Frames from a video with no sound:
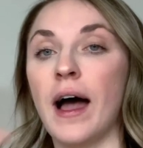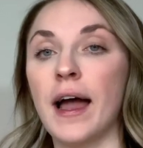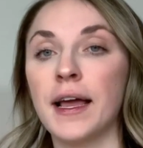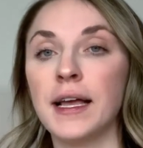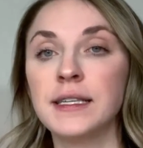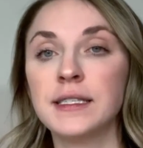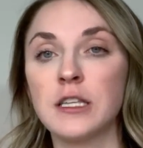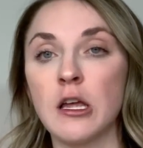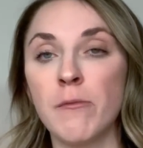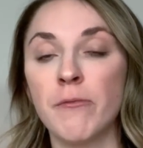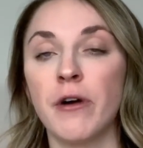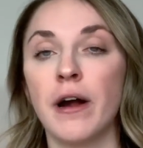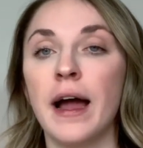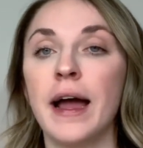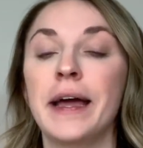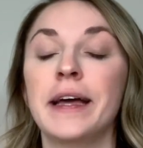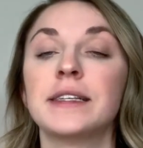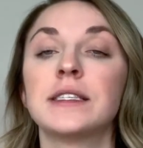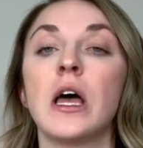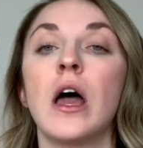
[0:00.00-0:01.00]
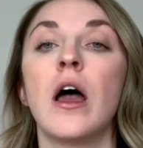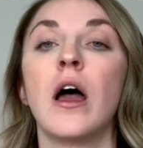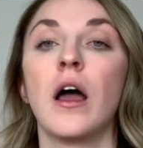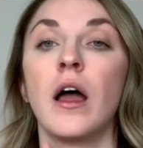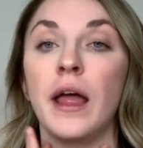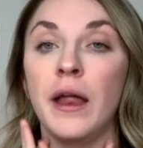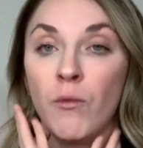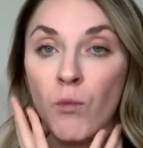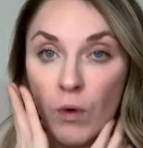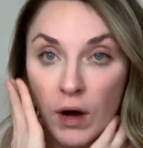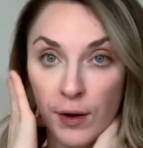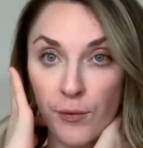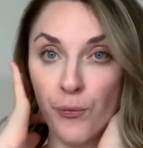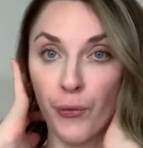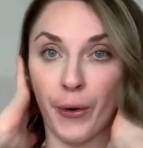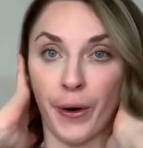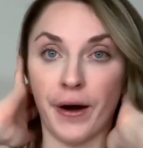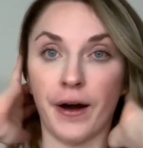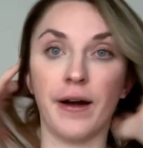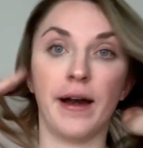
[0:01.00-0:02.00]
can summarize in one
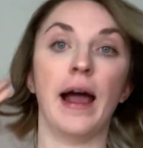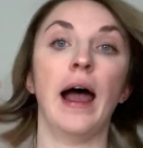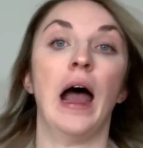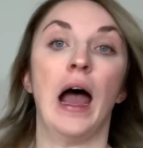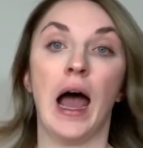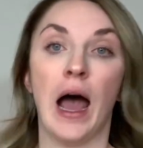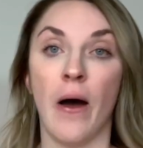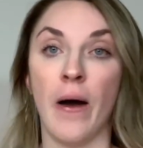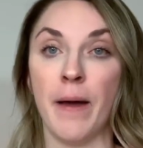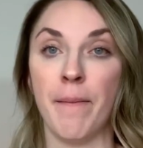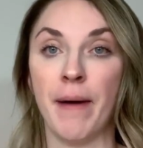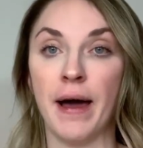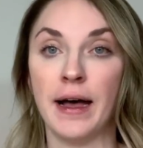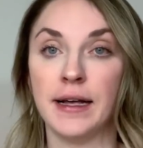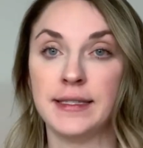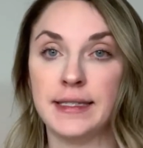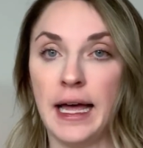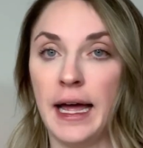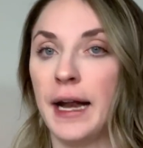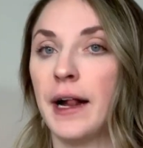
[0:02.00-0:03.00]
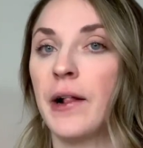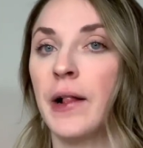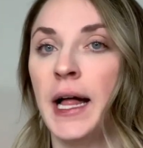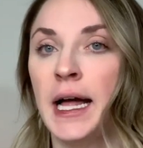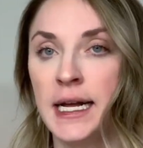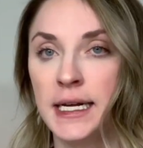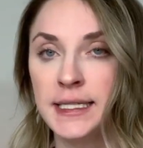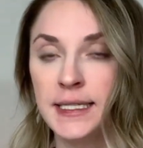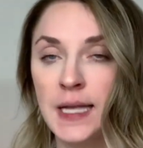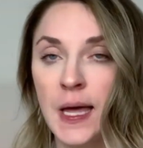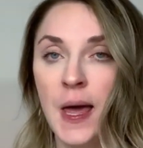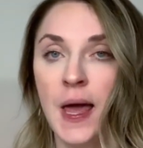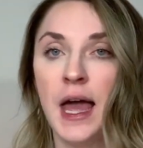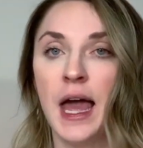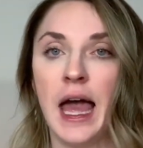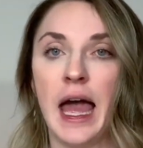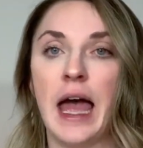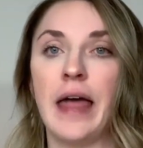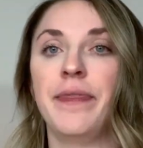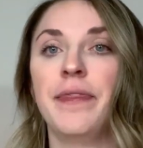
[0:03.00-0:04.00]
word how I passed the NCLEX,
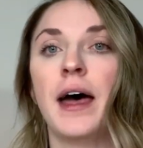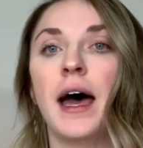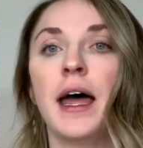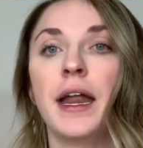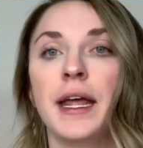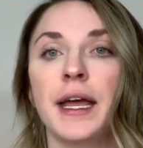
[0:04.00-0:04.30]
and that